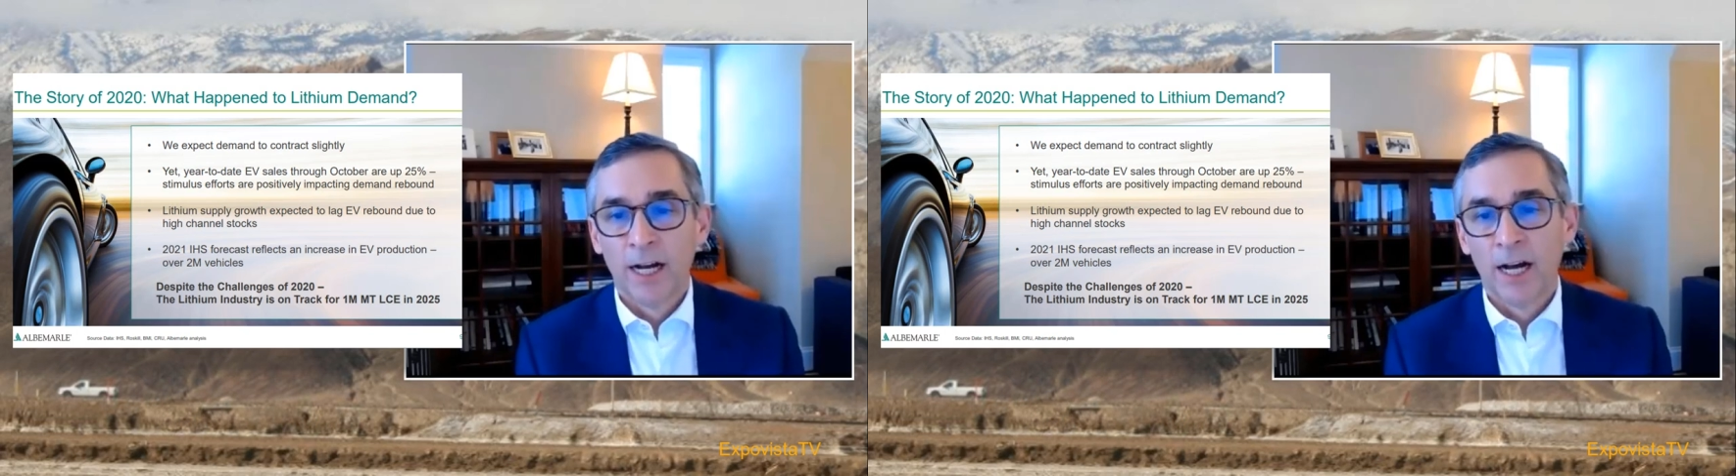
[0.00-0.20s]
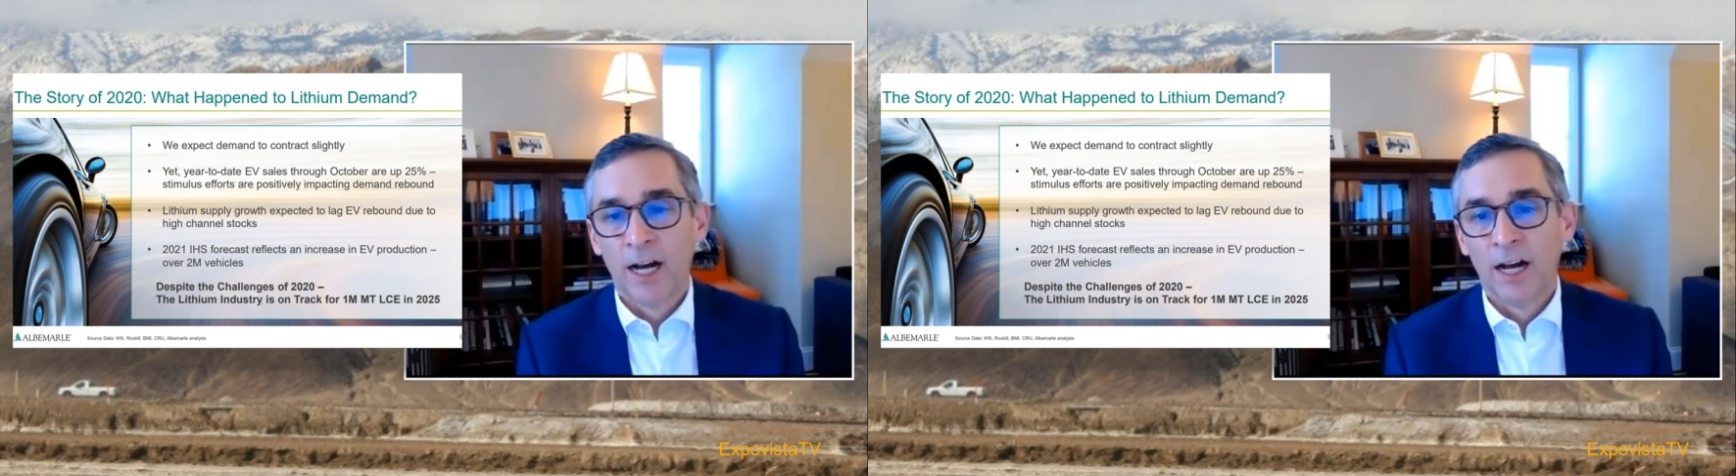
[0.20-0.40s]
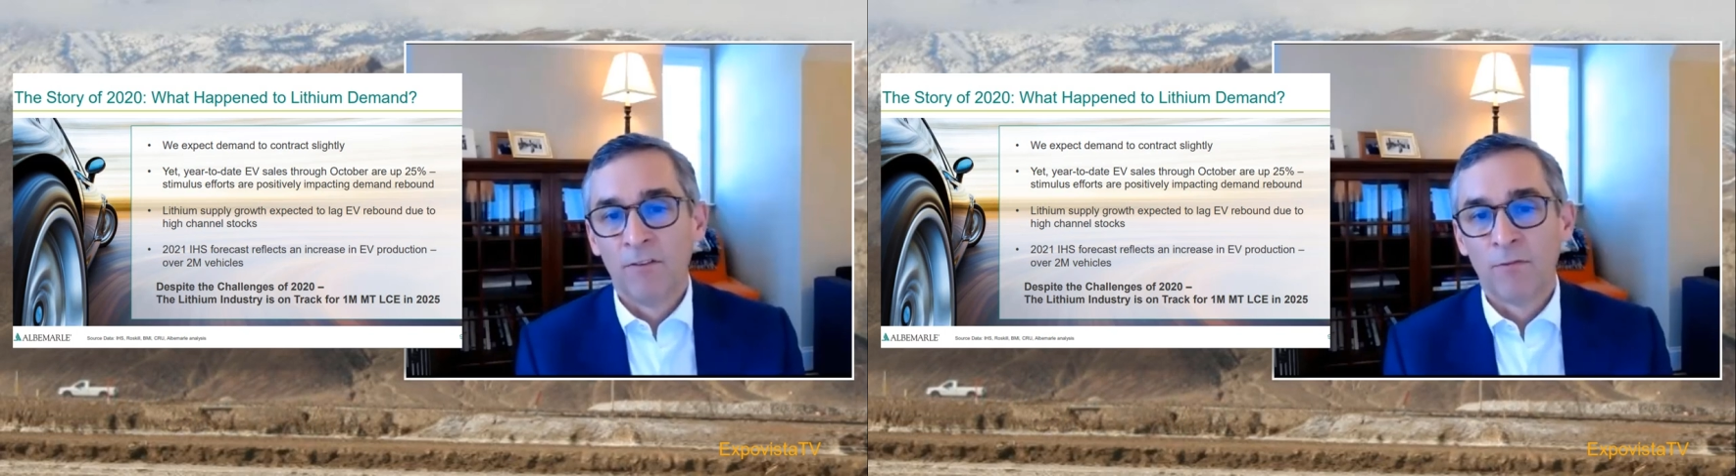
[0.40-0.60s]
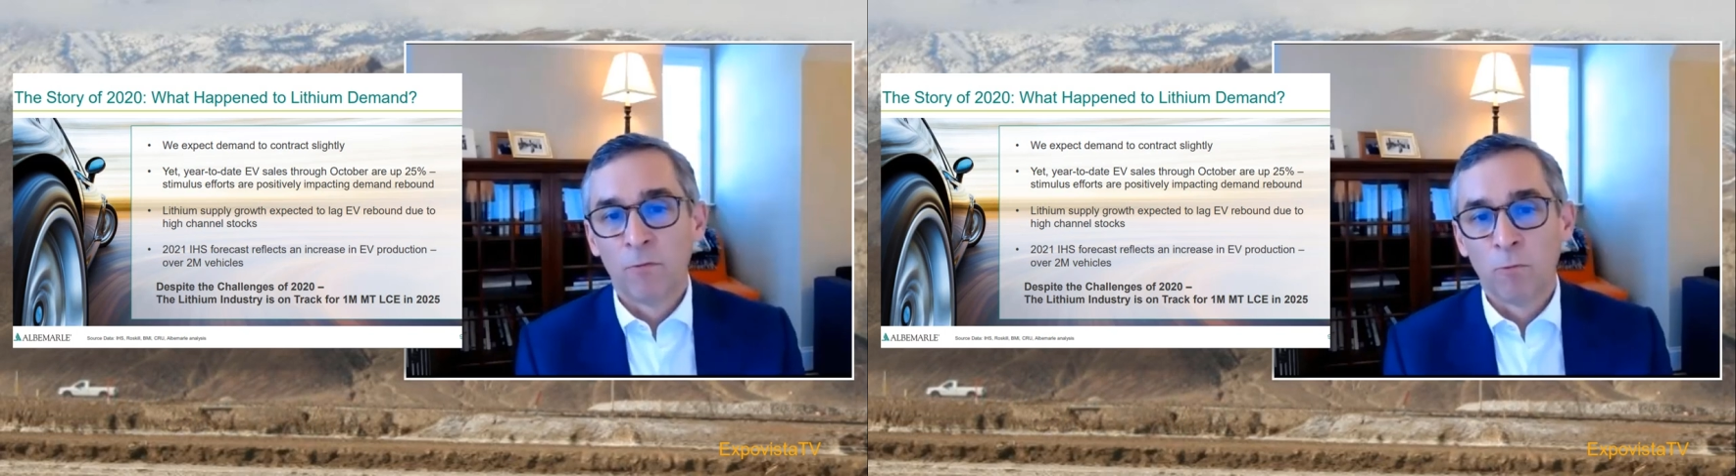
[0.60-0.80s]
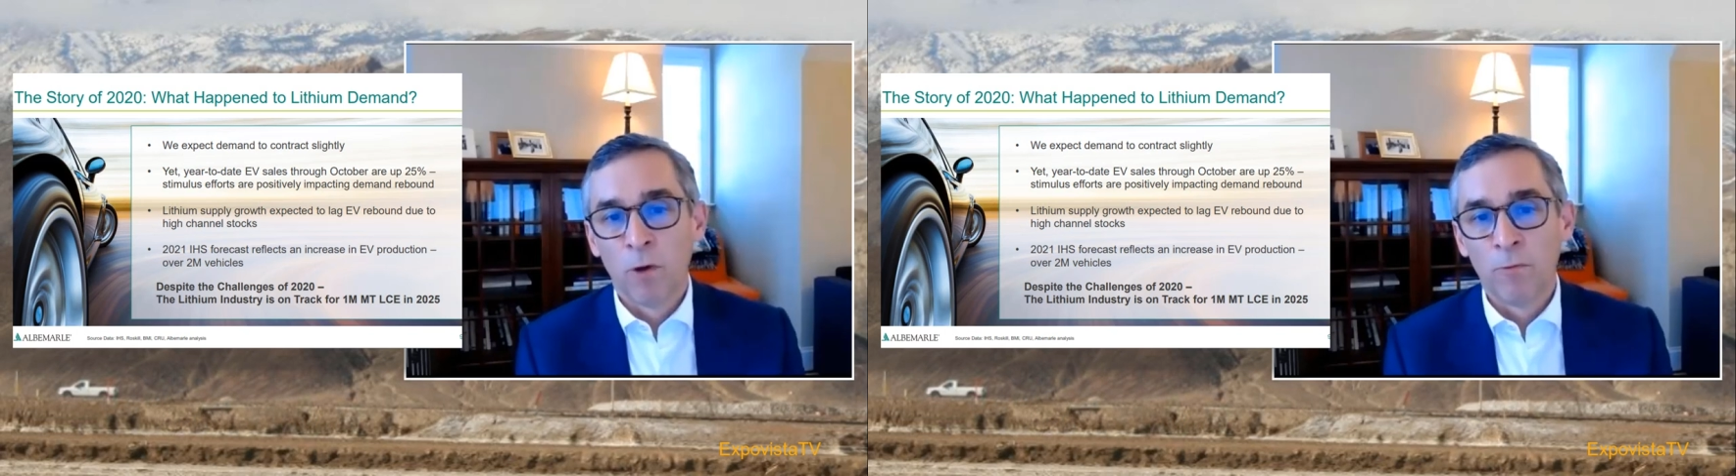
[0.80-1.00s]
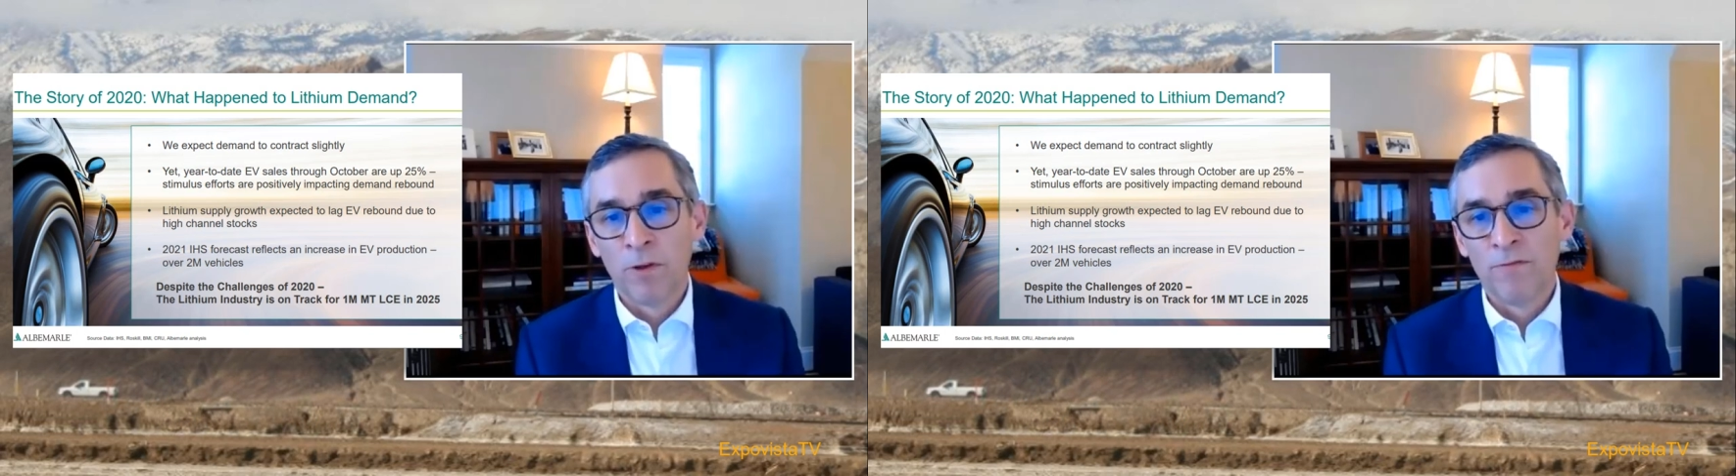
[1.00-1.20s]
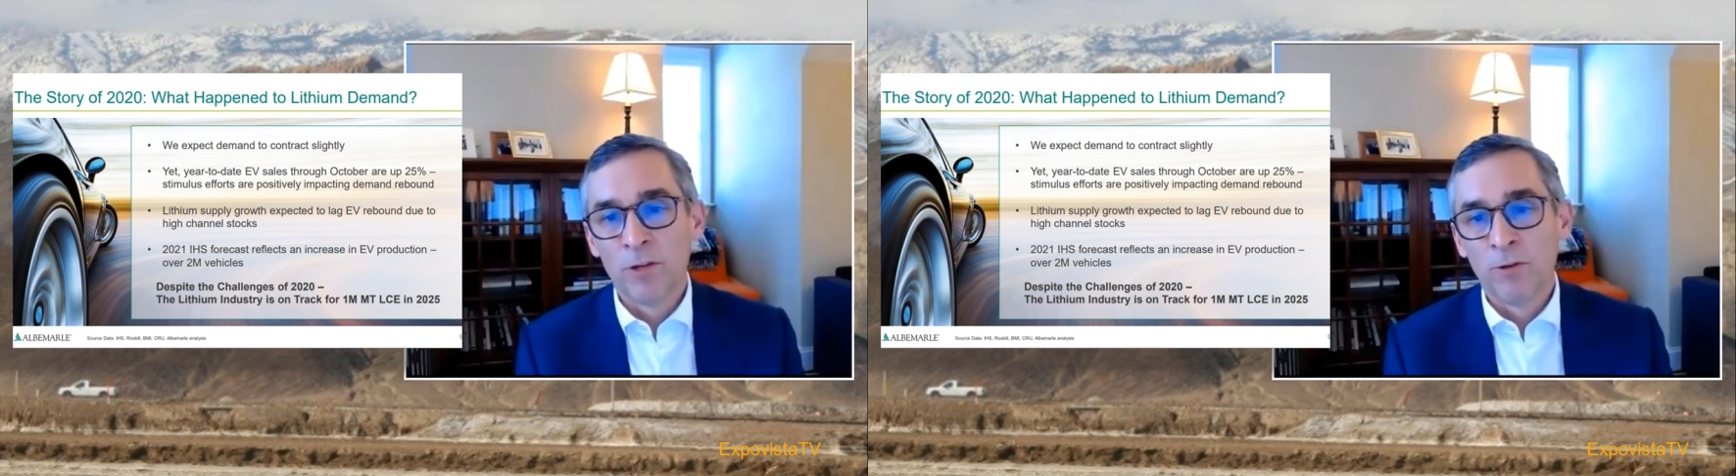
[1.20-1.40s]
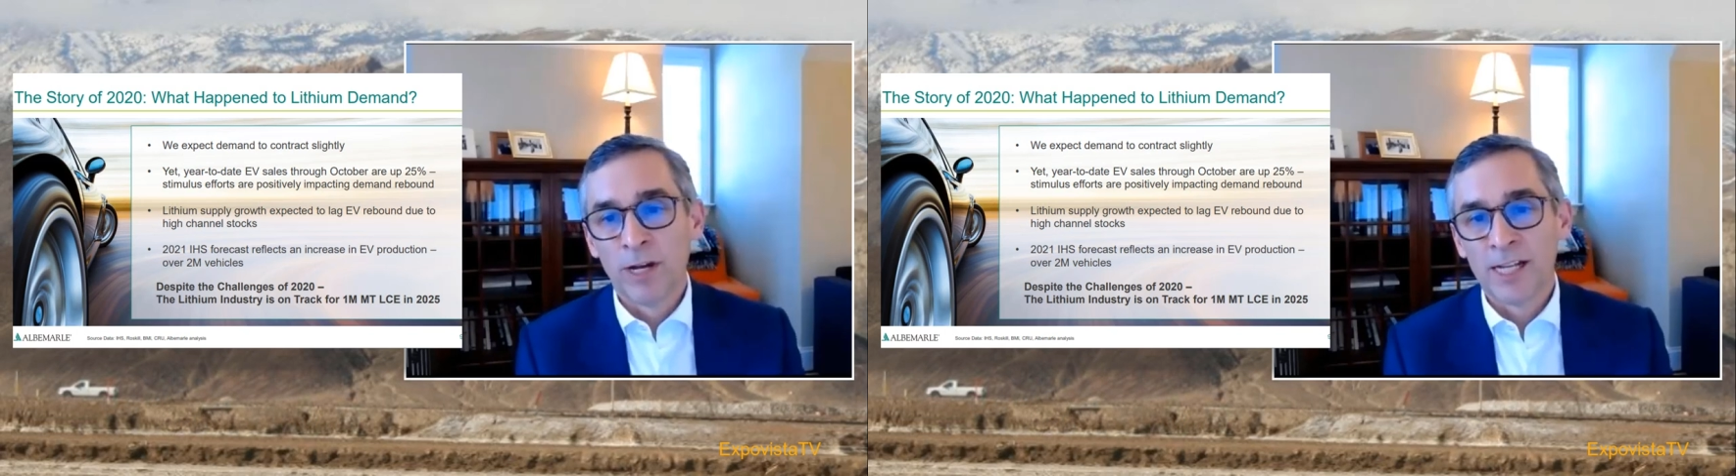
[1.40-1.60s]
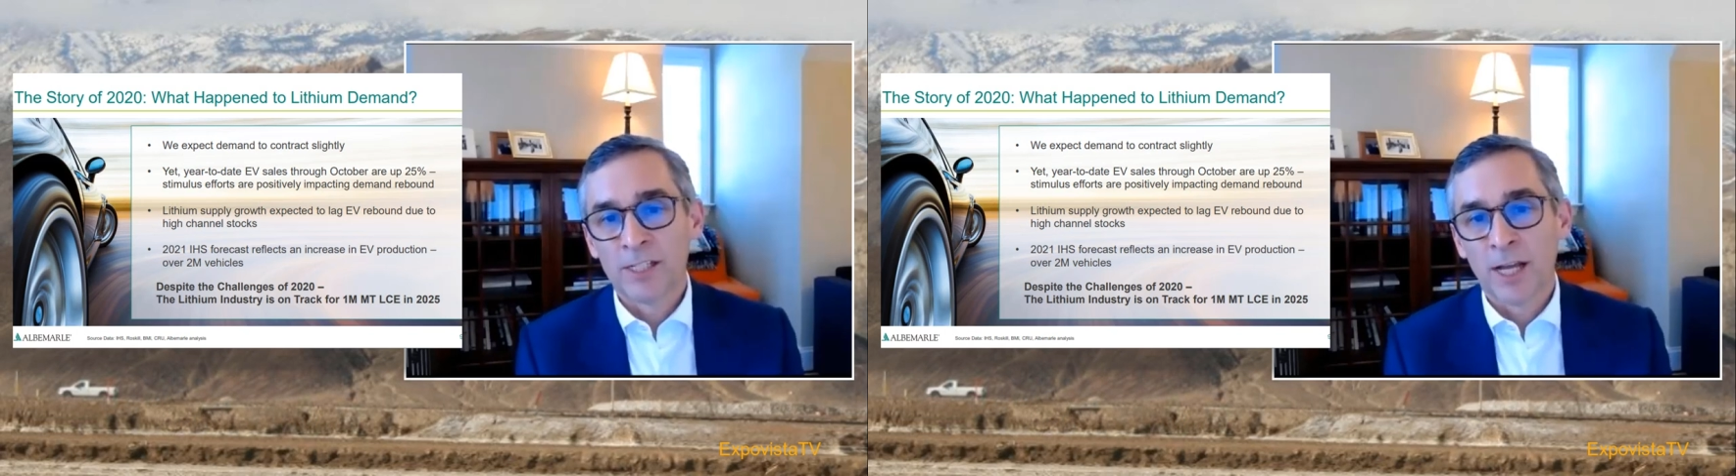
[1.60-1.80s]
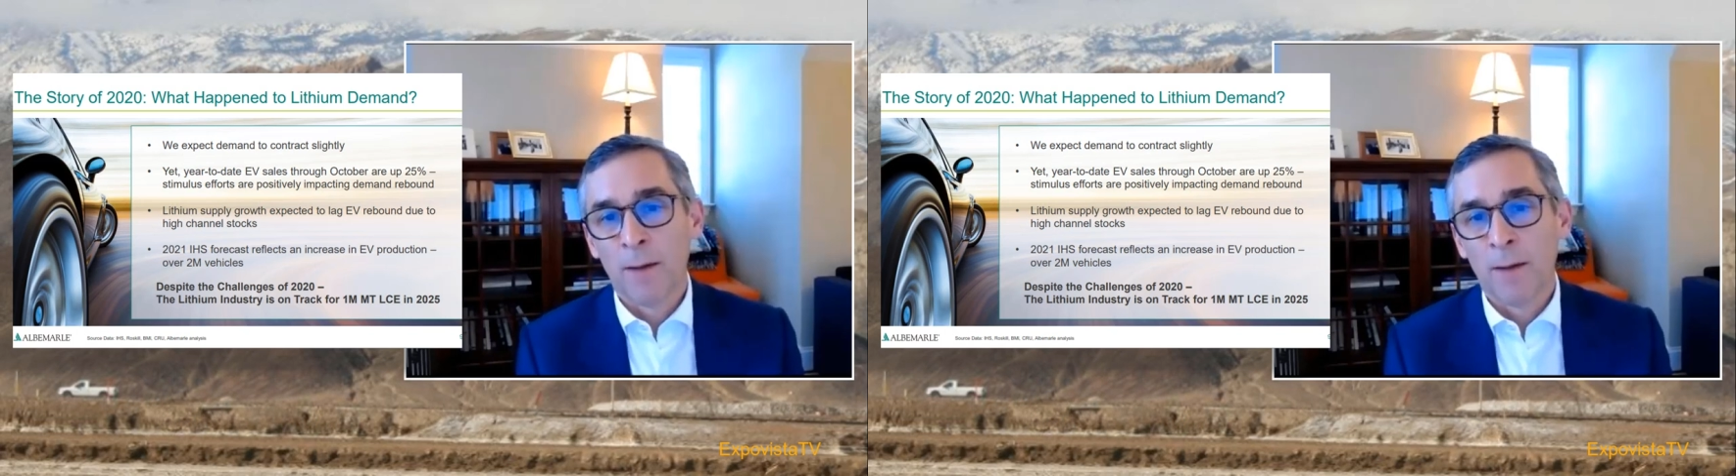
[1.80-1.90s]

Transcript: of what we view as